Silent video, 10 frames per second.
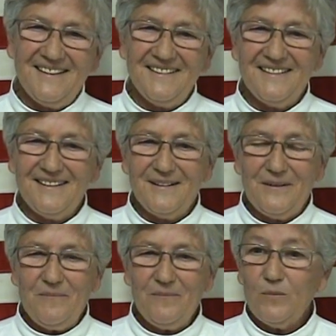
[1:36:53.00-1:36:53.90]
and
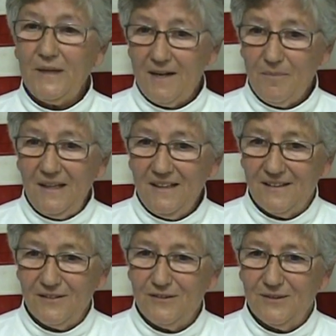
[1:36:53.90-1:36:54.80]
uh, we had a
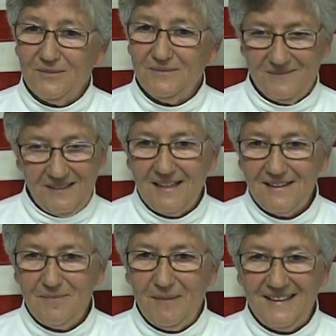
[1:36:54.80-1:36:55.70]
Mulligan stew,
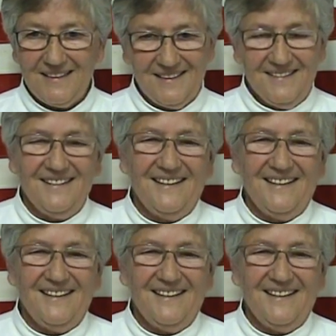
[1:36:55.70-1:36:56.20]
Eileen Mulligan.